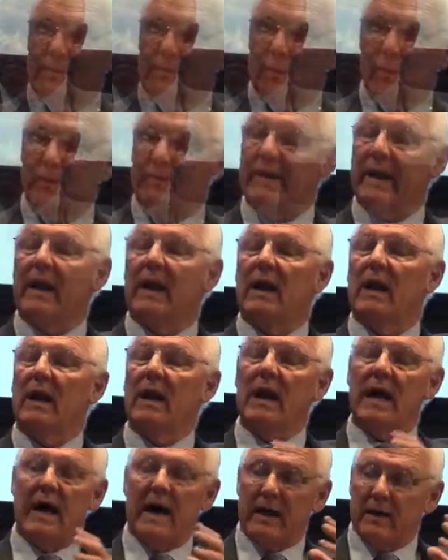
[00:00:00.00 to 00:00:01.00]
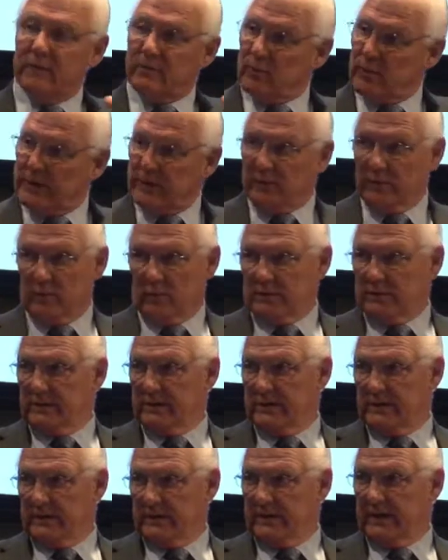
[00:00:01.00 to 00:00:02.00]
We've got a lot of
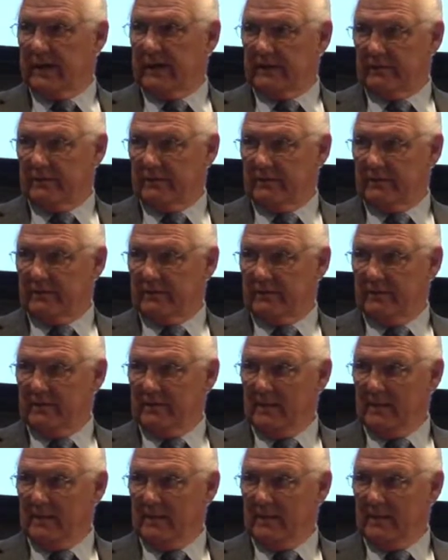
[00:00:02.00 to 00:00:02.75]
resources in Texas,